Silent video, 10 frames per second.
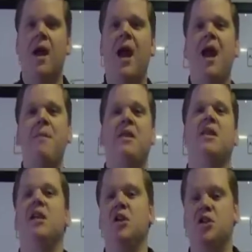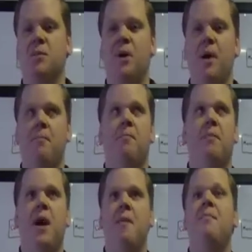and make the dealership
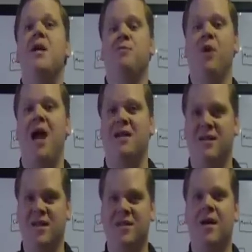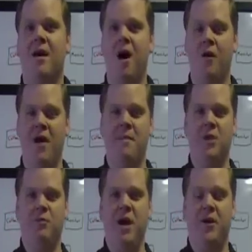best practices all that
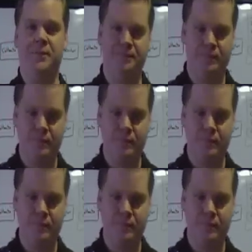much better.